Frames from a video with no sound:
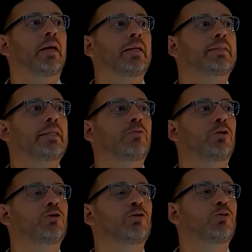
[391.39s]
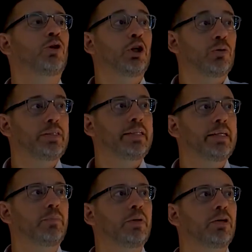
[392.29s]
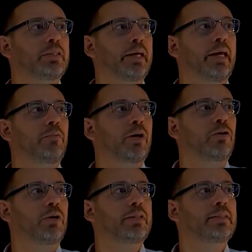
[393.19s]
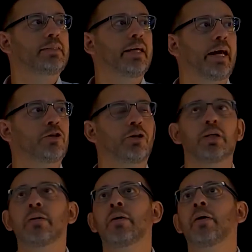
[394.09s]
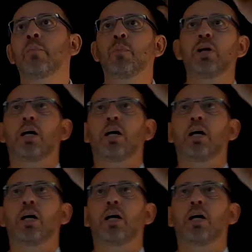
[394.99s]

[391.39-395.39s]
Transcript: is equal to UZ, because again, we are going in the Z direction. B